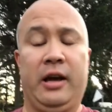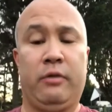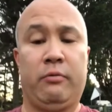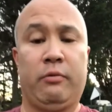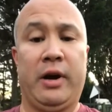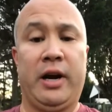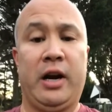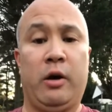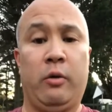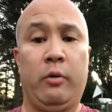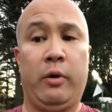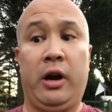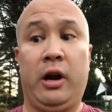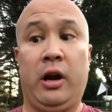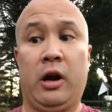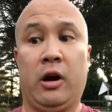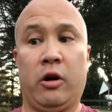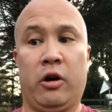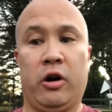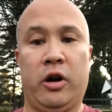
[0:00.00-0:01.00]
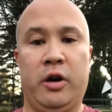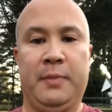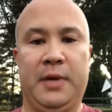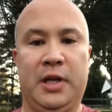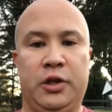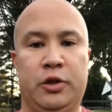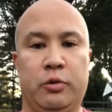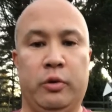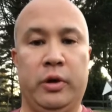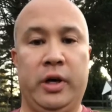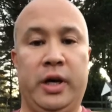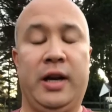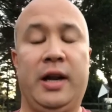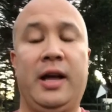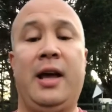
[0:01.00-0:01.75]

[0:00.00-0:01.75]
right now we are going to be doing